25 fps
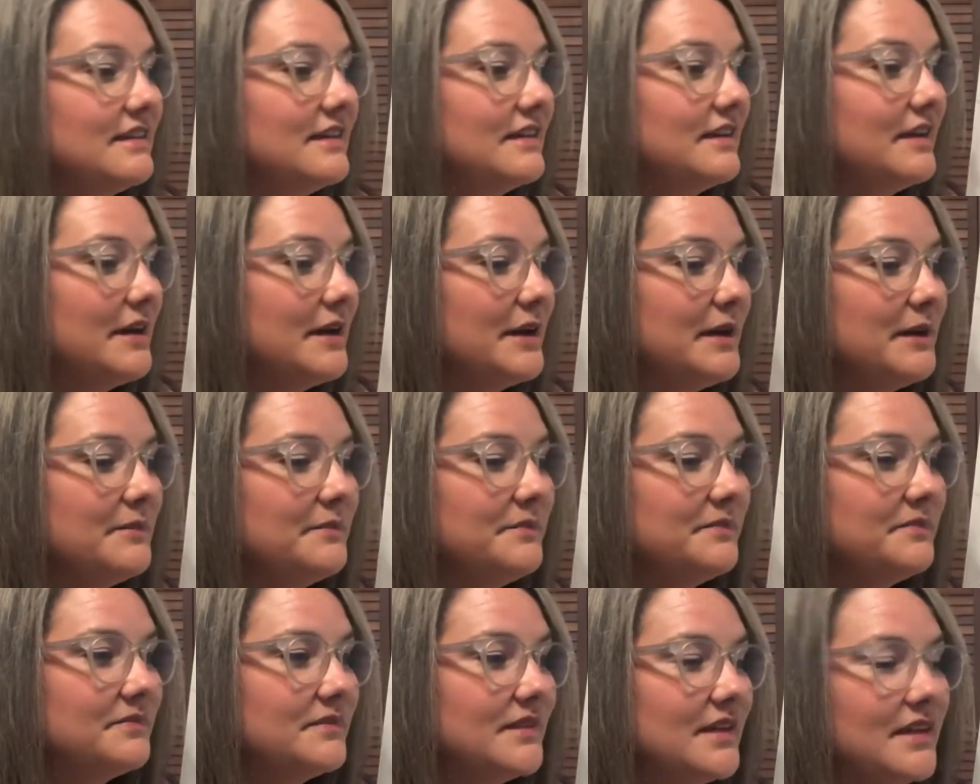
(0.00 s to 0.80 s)

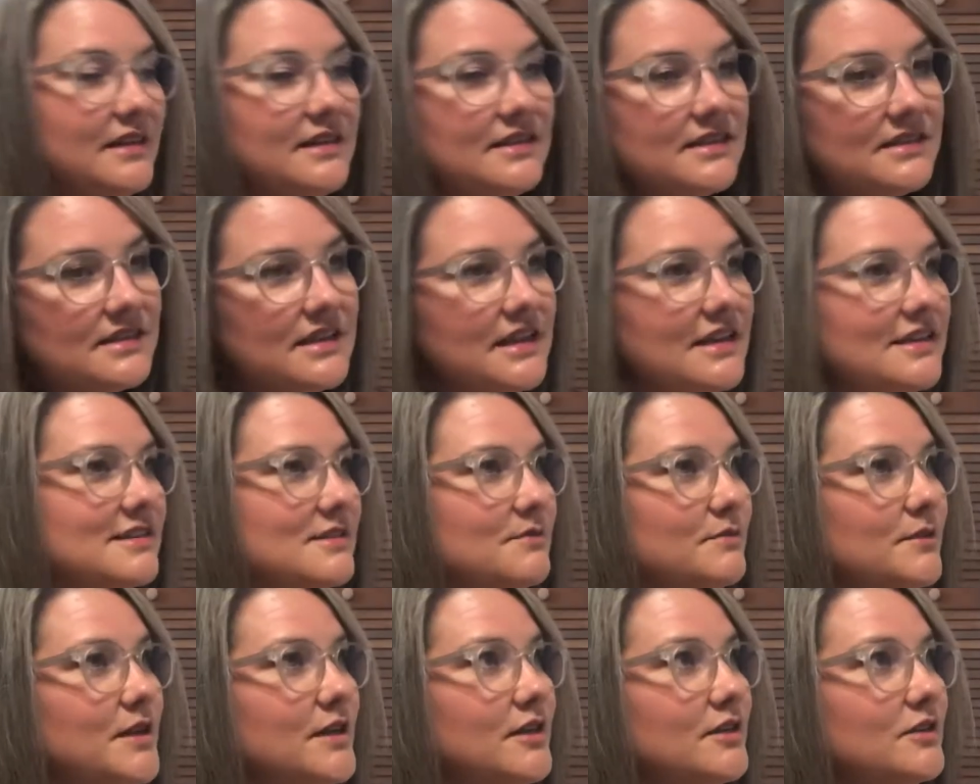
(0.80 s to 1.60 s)
an
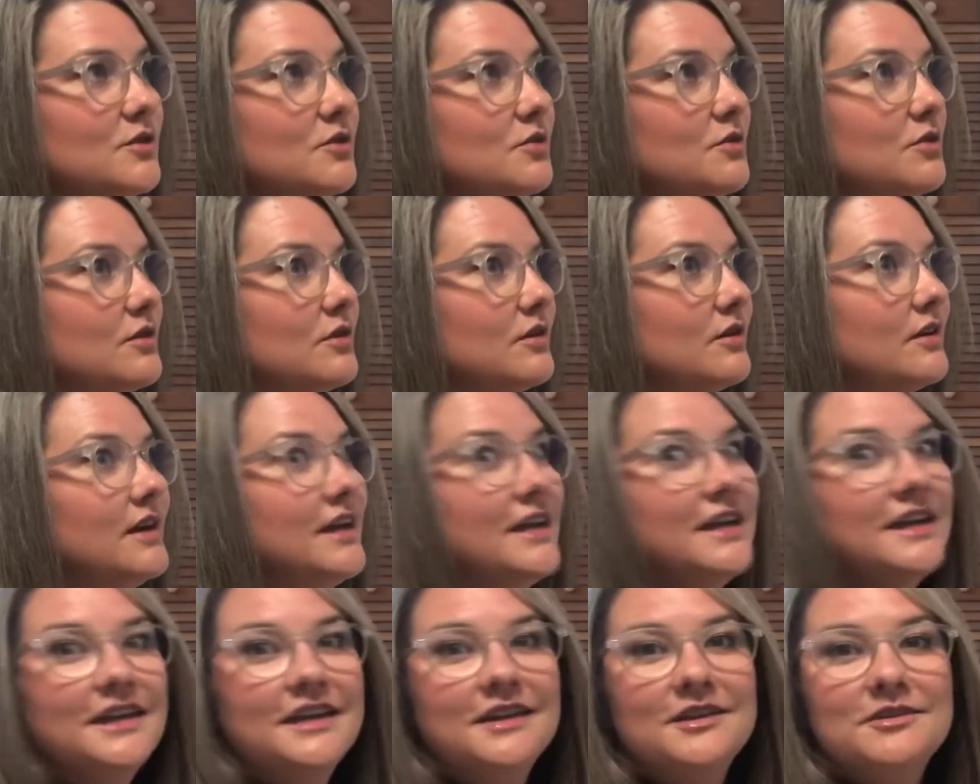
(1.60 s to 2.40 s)
assessment, or
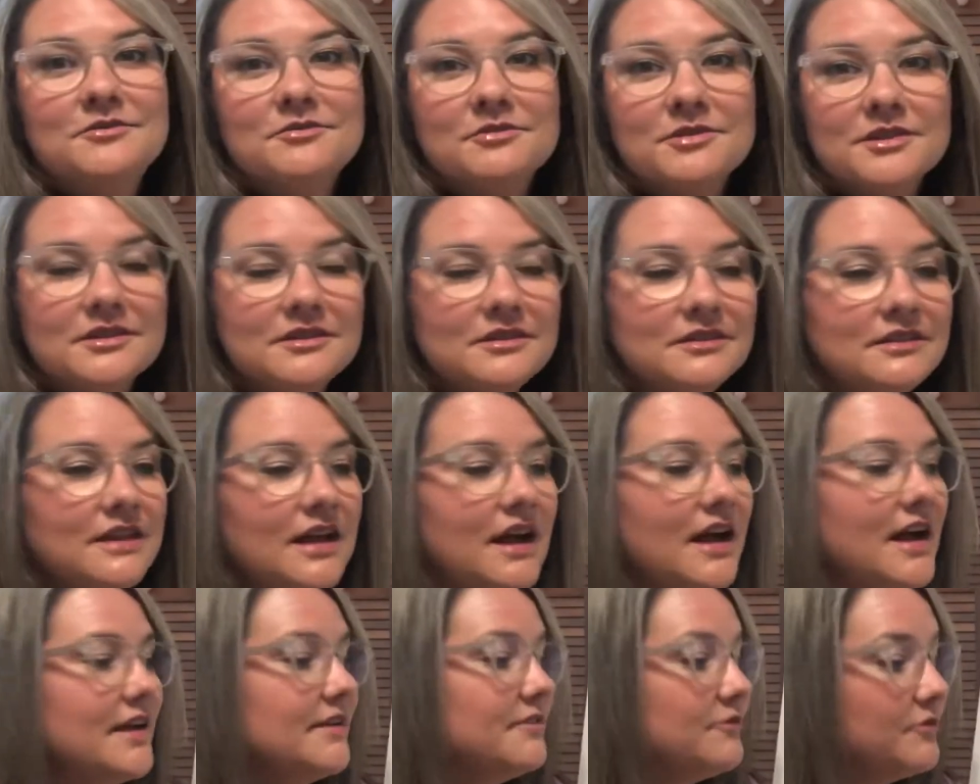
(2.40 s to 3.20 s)
in real
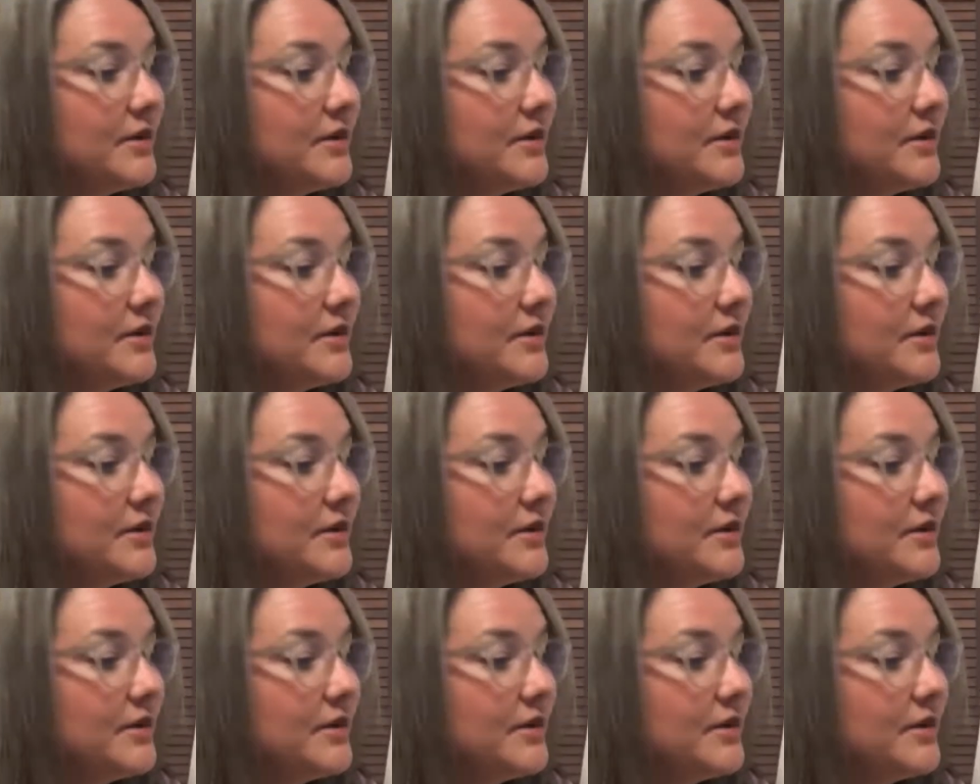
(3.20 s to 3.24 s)
life.